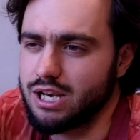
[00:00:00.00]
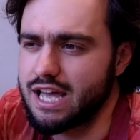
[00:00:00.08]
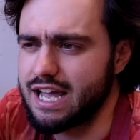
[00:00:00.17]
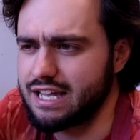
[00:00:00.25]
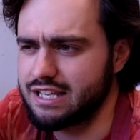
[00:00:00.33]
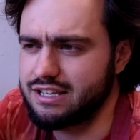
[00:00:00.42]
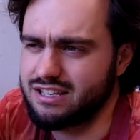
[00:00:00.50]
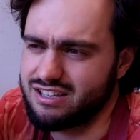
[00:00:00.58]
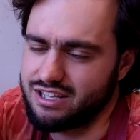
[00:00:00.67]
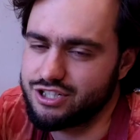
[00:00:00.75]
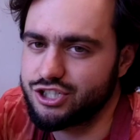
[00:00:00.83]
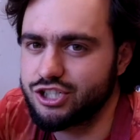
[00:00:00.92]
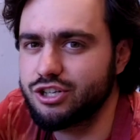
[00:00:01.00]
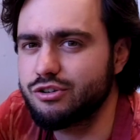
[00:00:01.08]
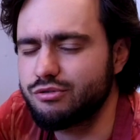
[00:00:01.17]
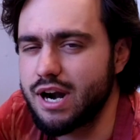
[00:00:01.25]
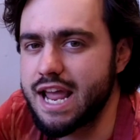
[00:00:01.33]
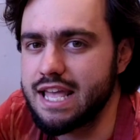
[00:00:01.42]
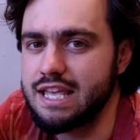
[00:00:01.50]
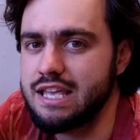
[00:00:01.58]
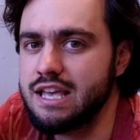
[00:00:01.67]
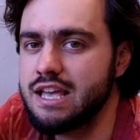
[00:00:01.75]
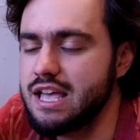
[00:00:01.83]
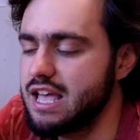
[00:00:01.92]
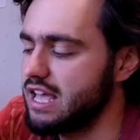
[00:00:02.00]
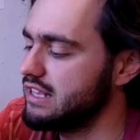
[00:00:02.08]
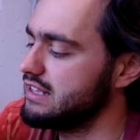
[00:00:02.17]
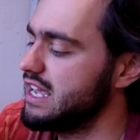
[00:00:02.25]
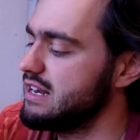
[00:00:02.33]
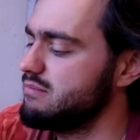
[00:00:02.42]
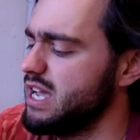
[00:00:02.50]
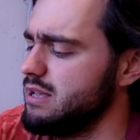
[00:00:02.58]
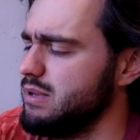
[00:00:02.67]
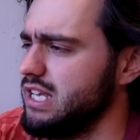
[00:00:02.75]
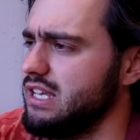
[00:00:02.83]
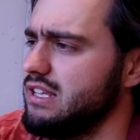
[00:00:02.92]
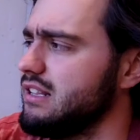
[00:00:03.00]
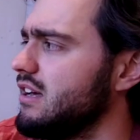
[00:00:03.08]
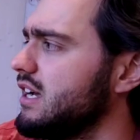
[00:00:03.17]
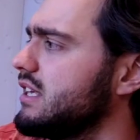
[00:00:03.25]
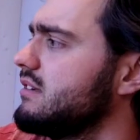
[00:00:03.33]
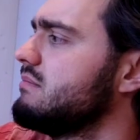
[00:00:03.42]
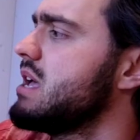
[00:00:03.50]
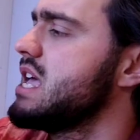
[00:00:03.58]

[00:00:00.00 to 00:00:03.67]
blackish gray, and then maybe like